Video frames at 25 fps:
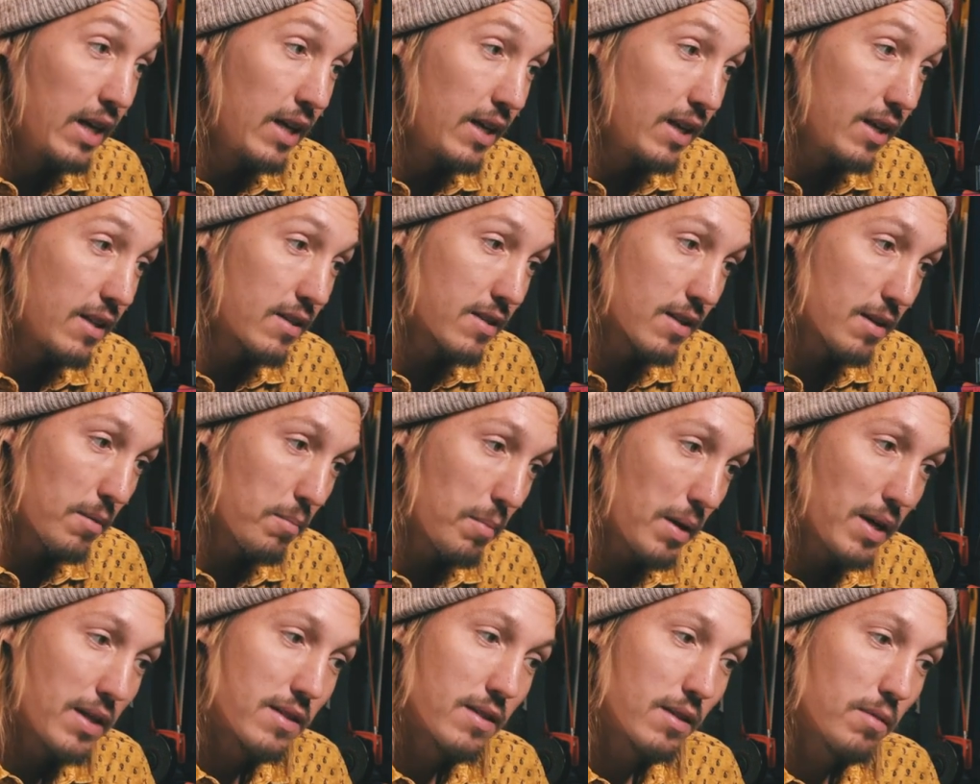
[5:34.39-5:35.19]
It's an
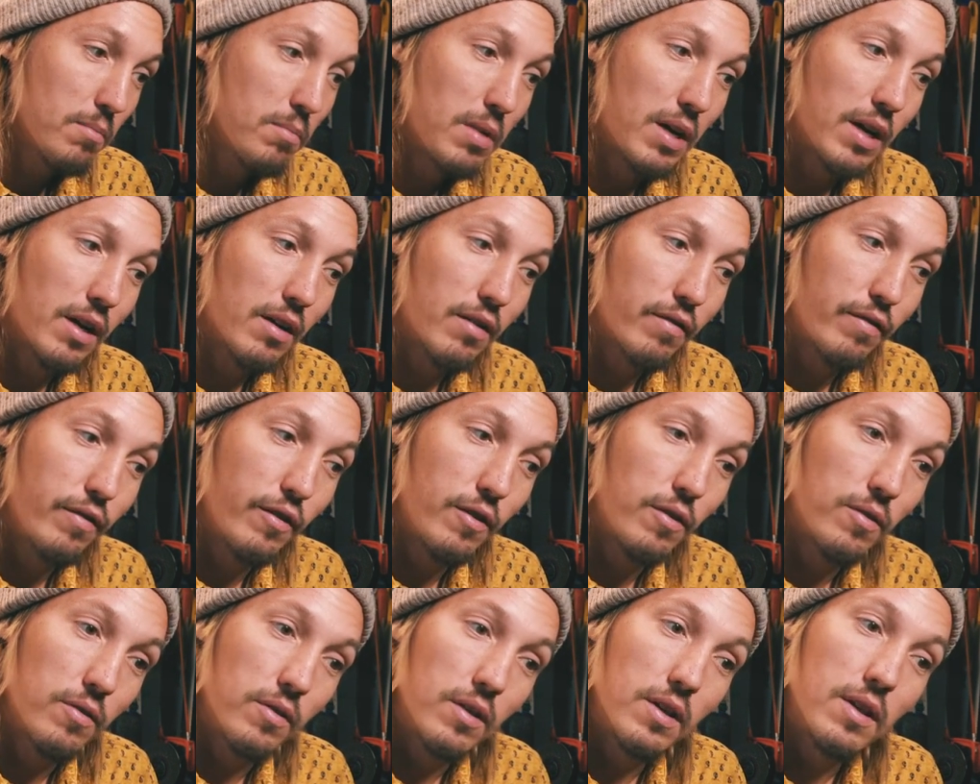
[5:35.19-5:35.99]
amazing
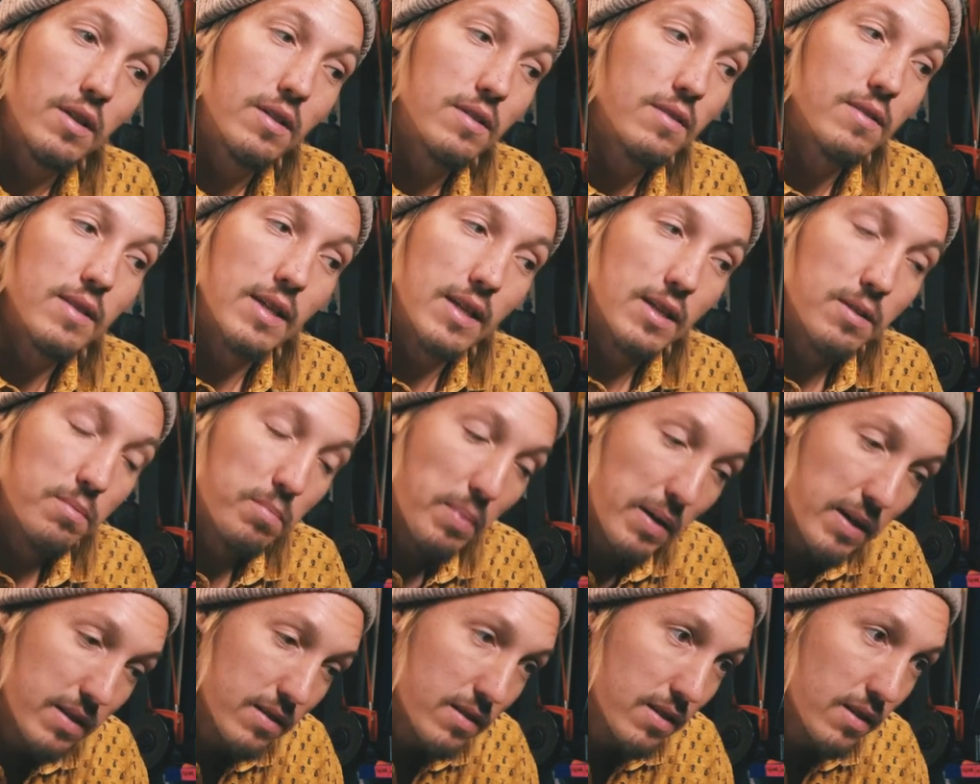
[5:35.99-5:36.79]
microphone, it's
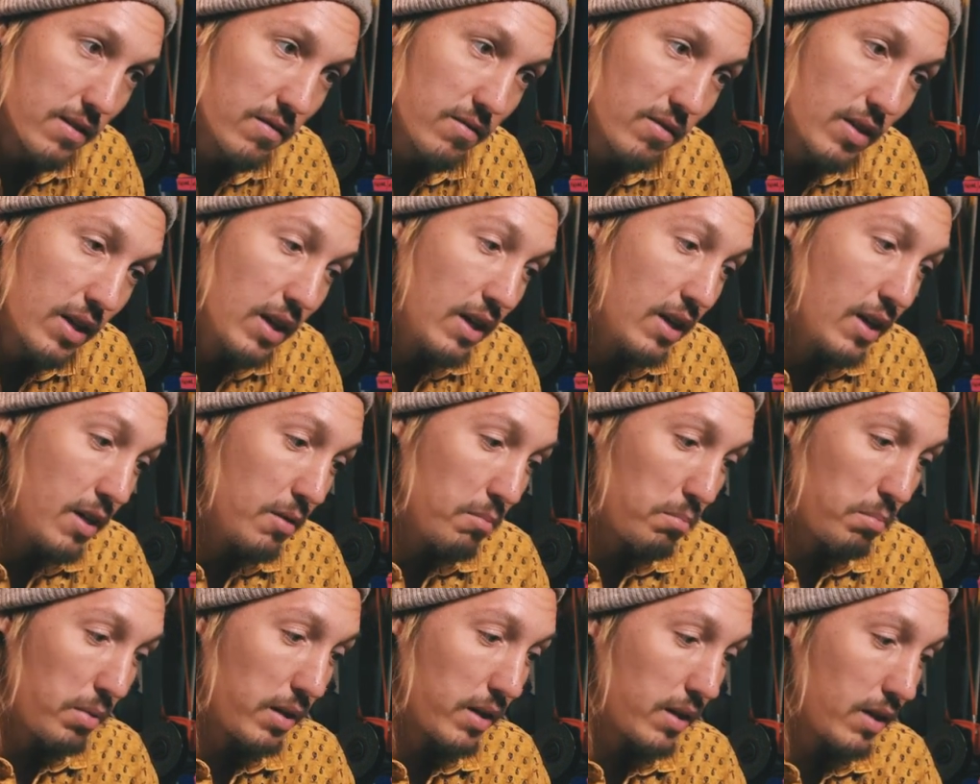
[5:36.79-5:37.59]
expensive,
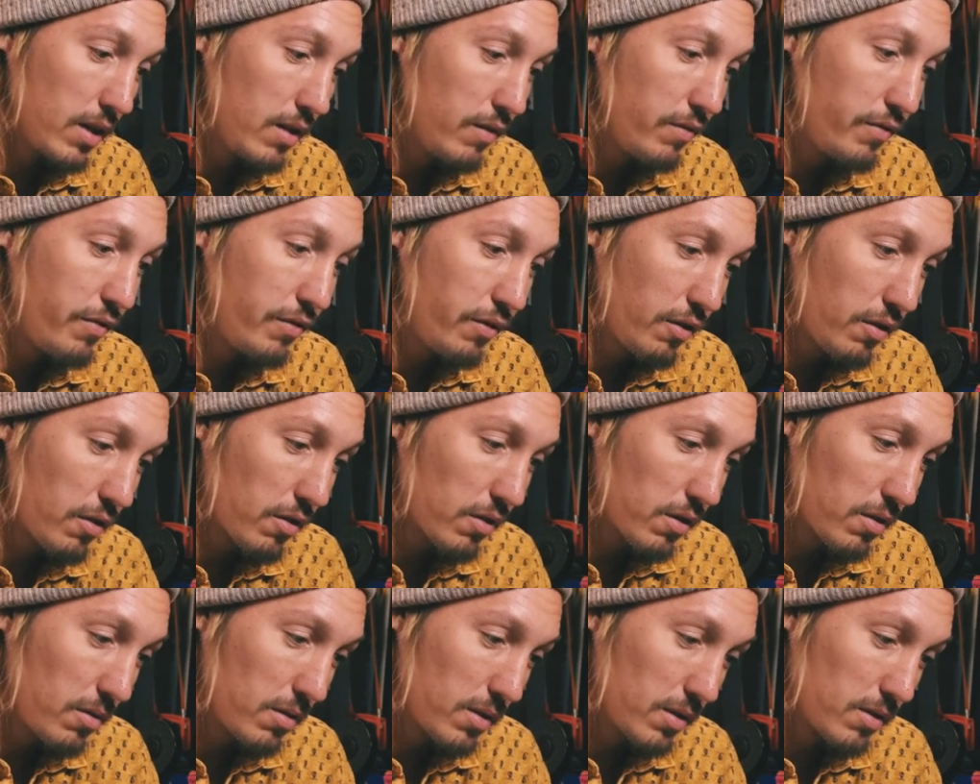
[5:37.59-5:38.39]
but if you're
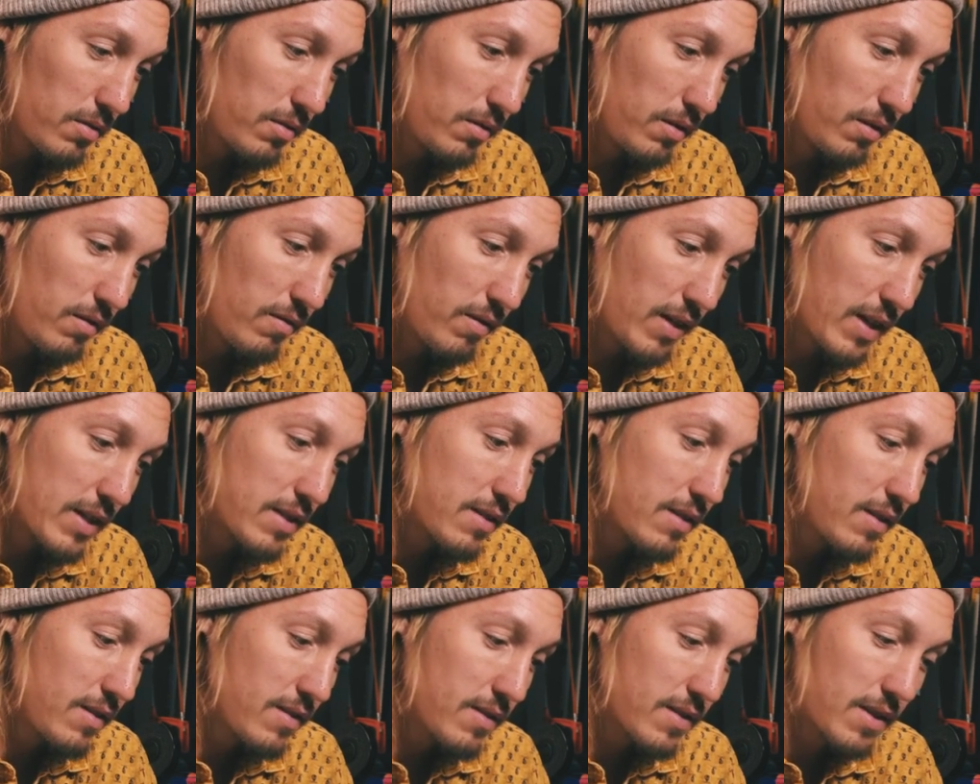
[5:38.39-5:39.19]
going to
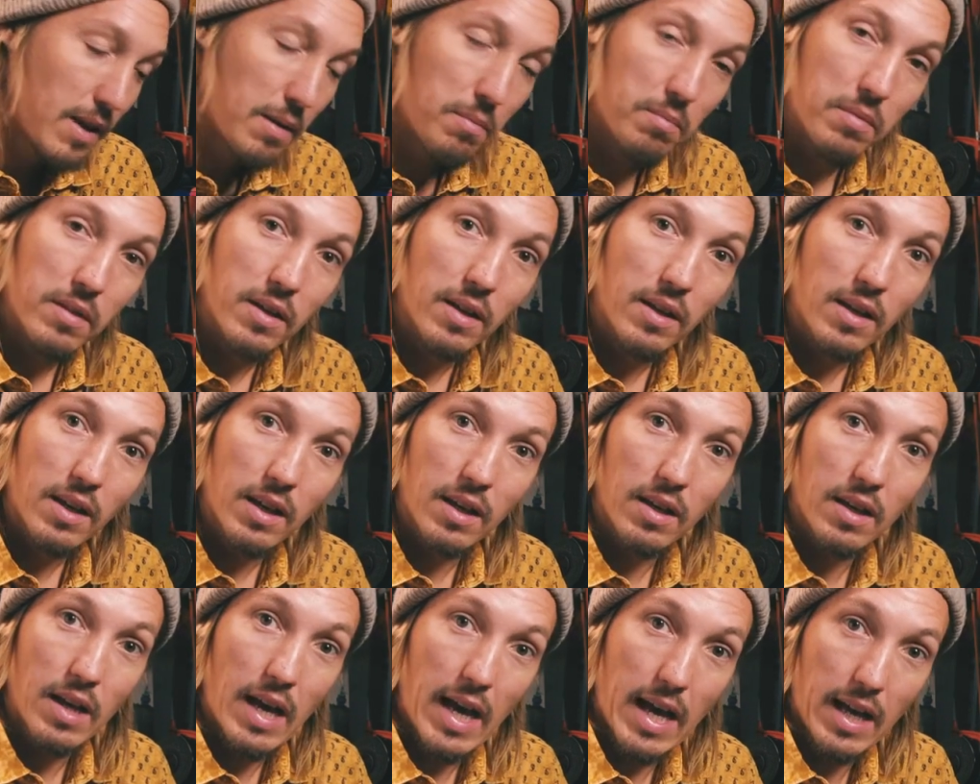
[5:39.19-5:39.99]
invest in
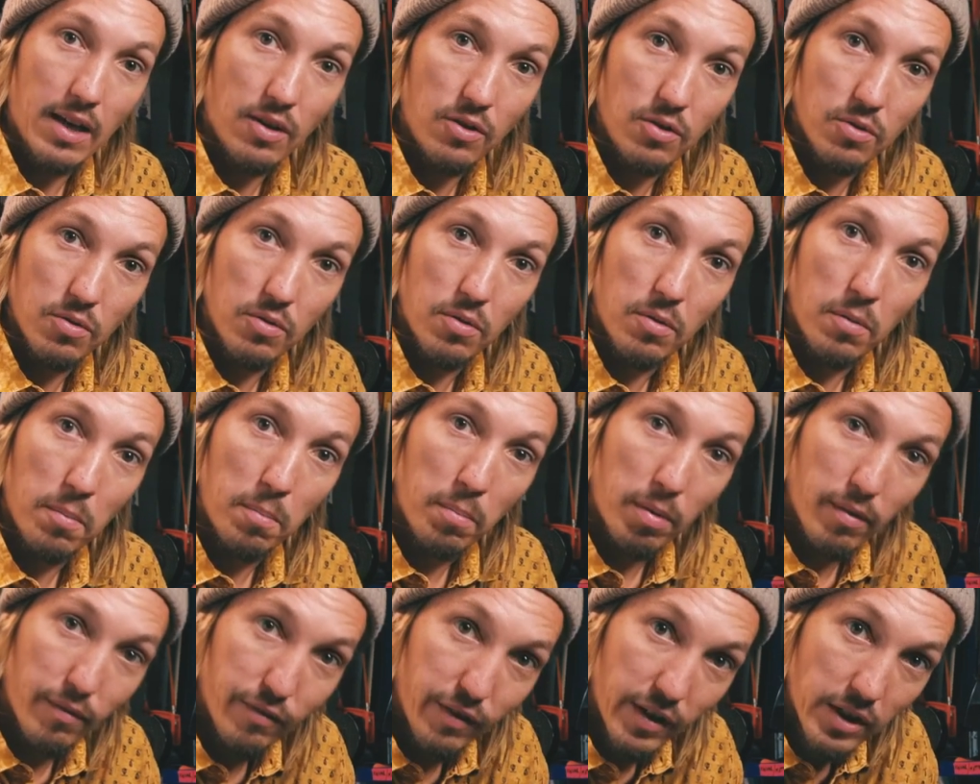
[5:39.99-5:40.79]
something and you're a
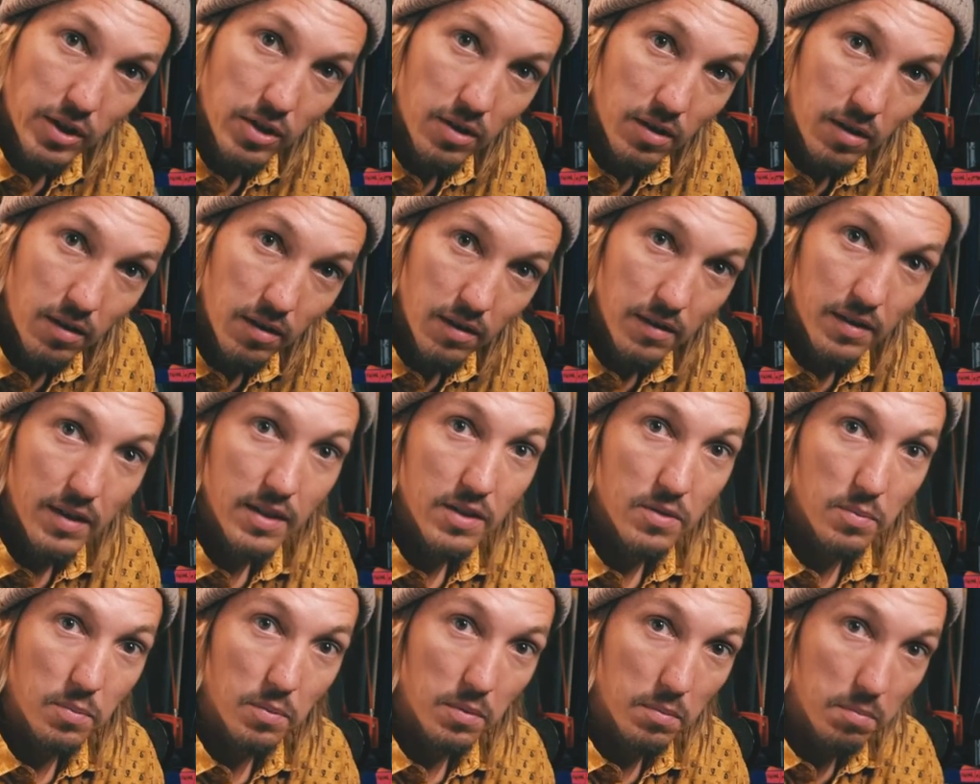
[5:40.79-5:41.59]
professional,
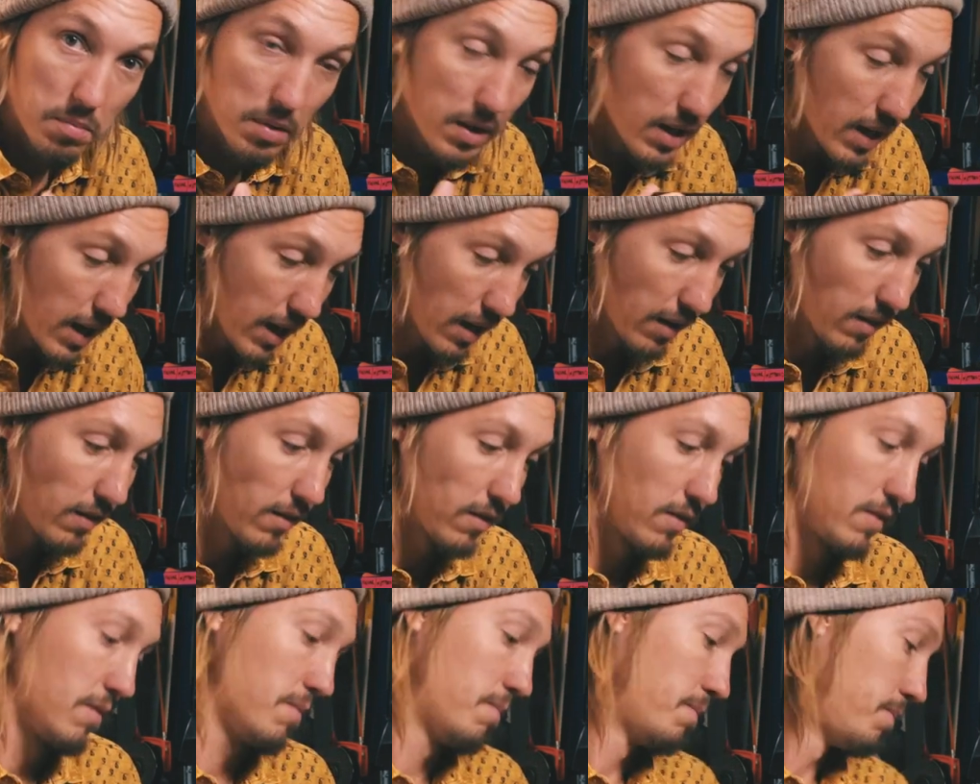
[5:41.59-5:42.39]
this would be
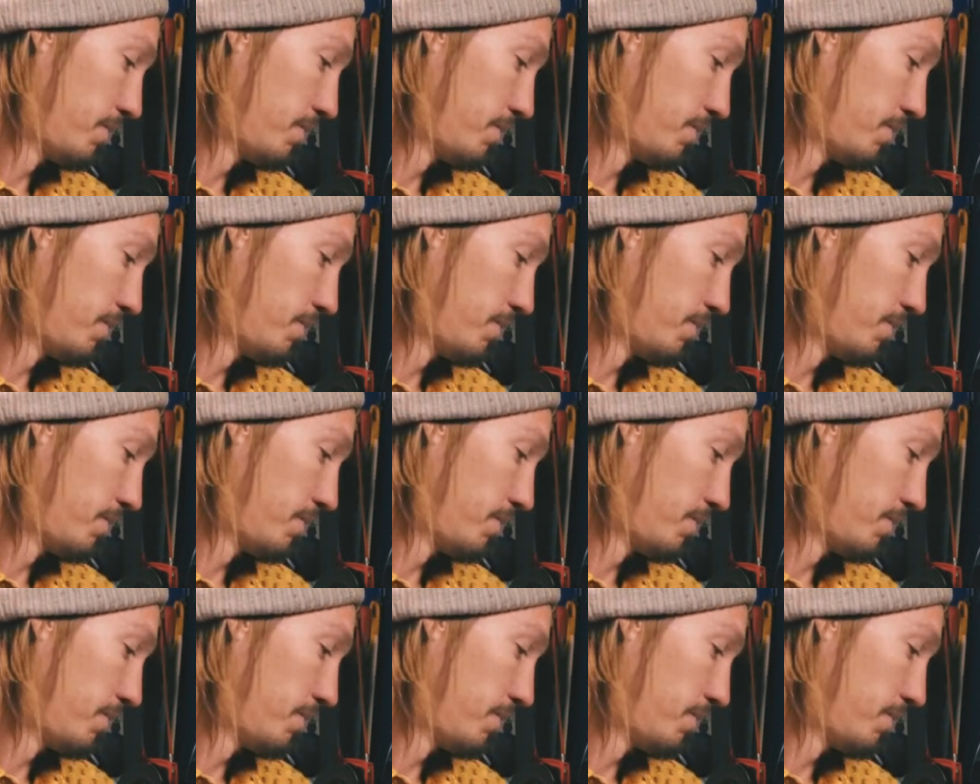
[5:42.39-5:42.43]
it.